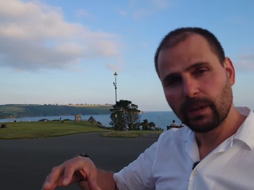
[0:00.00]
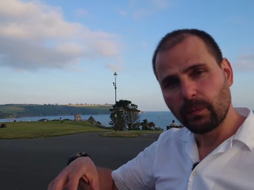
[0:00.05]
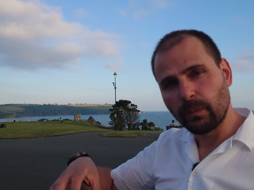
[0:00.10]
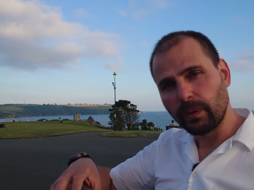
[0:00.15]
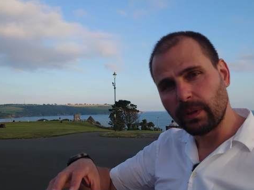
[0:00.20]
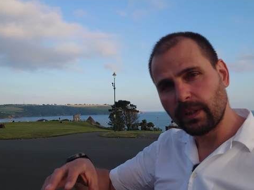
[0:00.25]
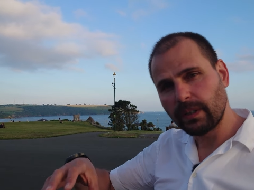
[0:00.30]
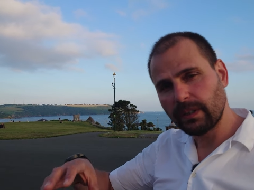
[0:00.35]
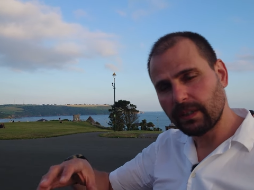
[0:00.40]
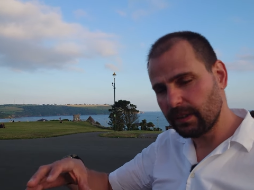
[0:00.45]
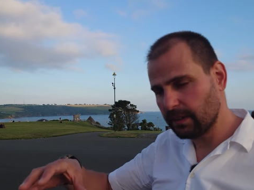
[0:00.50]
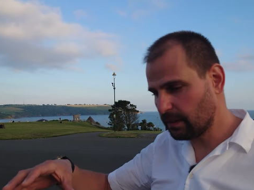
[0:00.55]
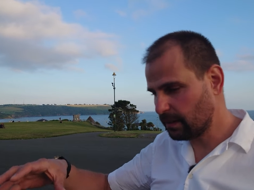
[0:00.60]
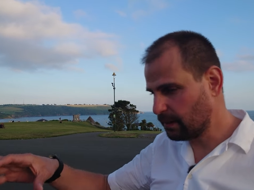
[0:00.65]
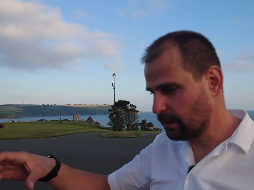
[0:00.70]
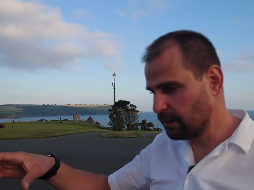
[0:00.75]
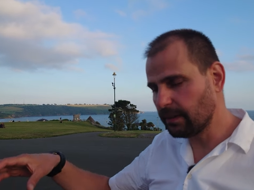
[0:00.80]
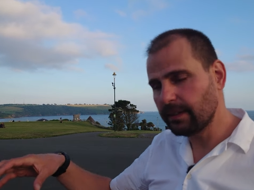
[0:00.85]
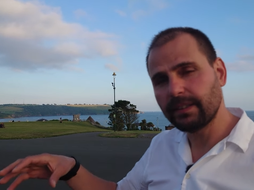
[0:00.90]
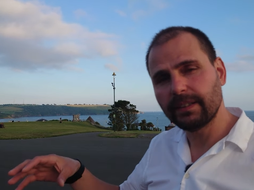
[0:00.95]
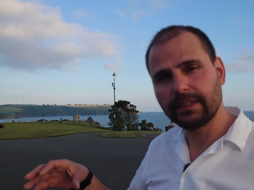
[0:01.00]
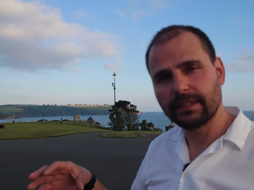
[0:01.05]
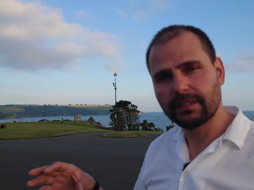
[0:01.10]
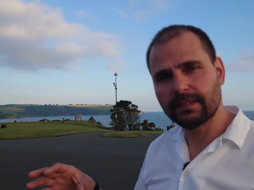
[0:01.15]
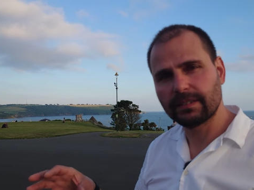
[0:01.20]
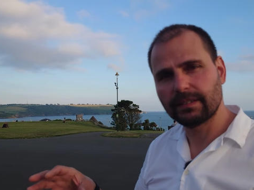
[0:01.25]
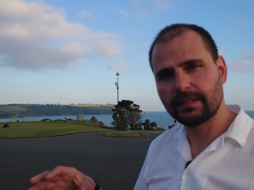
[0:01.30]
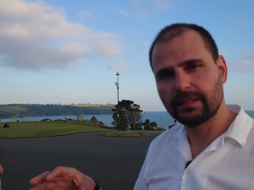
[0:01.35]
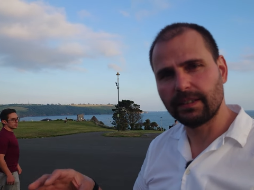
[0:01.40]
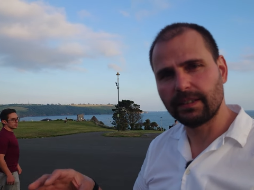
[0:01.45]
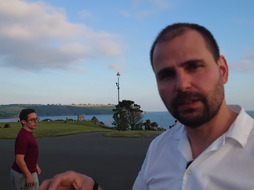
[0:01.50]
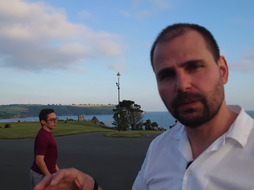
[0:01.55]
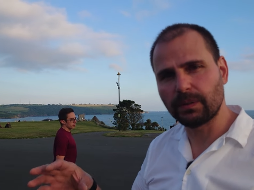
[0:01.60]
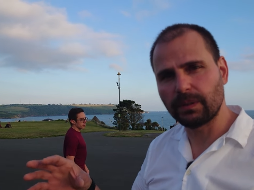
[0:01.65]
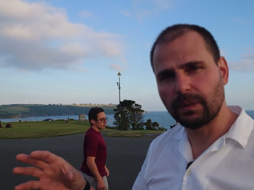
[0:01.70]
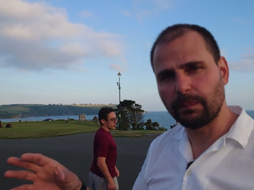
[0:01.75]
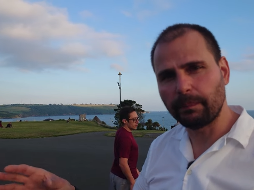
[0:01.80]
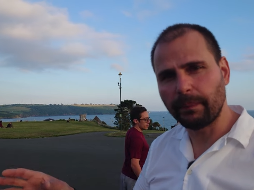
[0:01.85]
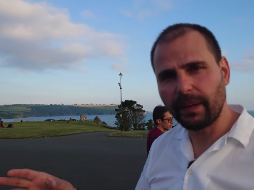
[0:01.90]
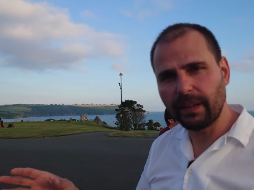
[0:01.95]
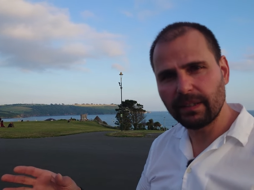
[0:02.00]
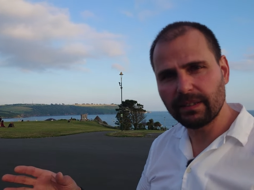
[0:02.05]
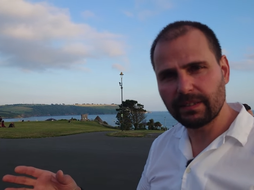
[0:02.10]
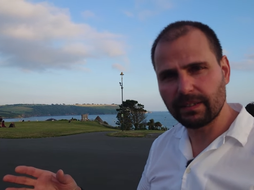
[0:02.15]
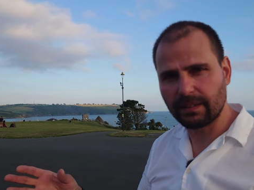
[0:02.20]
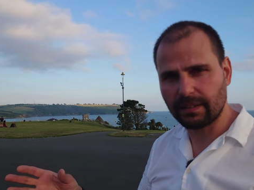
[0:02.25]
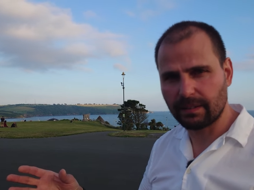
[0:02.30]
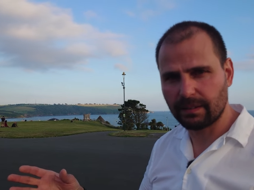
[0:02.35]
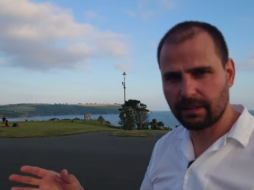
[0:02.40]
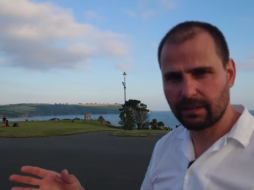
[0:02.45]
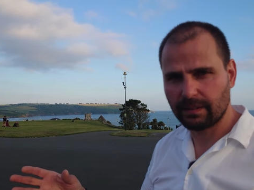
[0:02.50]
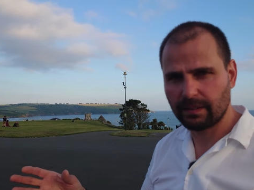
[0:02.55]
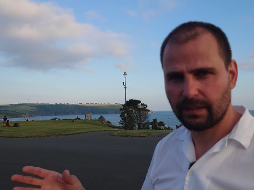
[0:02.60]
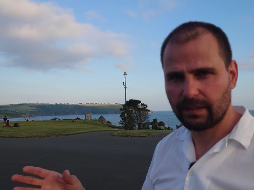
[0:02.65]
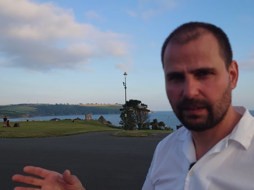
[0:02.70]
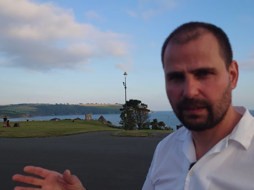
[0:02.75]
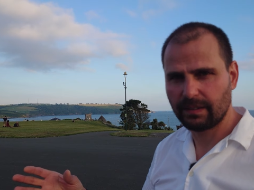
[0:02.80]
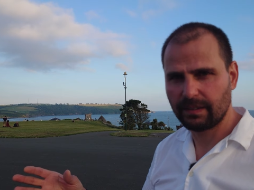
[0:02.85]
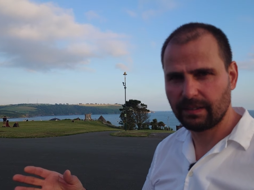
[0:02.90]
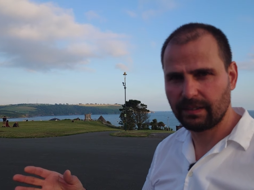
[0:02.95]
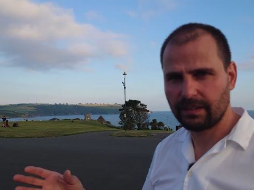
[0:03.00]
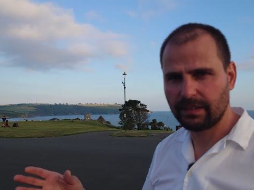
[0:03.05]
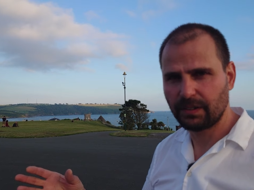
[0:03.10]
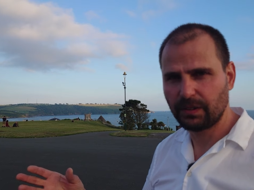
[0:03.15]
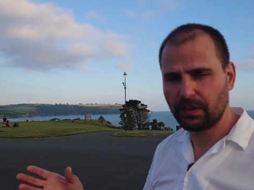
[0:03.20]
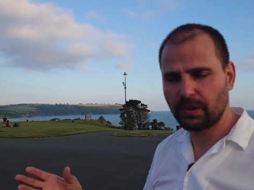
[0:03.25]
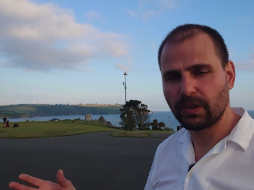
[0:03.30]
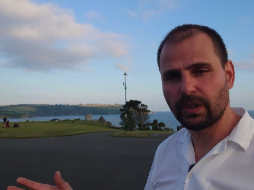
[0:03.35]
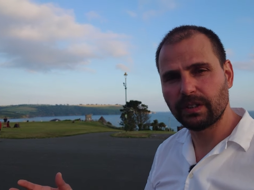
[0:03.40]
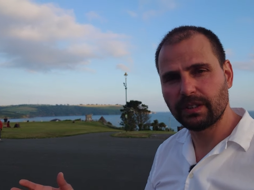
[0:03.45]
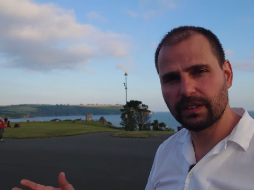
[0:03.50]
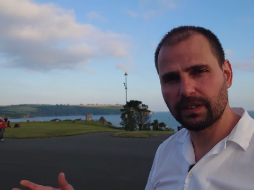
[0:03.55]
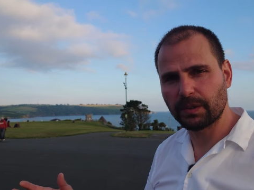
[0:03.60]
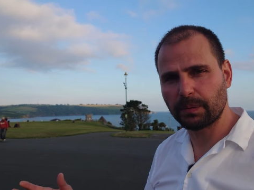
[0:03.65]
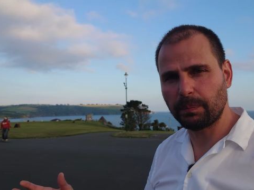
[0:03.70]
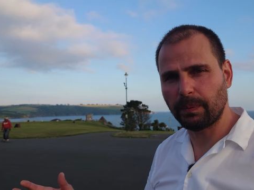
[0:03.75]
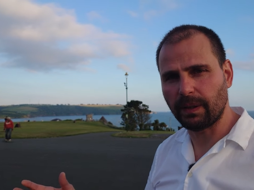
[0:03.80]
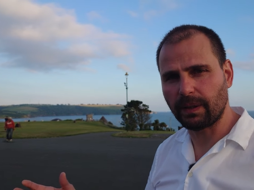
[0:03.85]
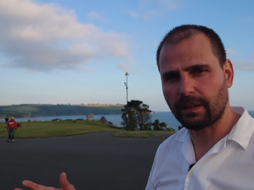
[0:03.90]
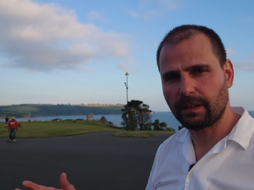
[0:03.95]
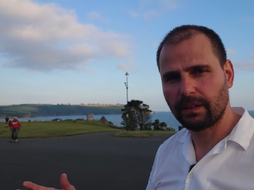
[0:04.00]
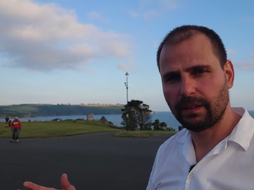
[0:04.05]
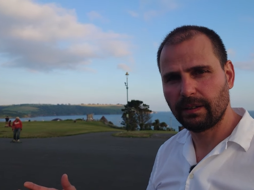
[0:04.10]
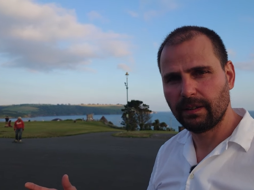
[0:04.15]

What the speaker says: we're gonna turn this into an amazing children's park.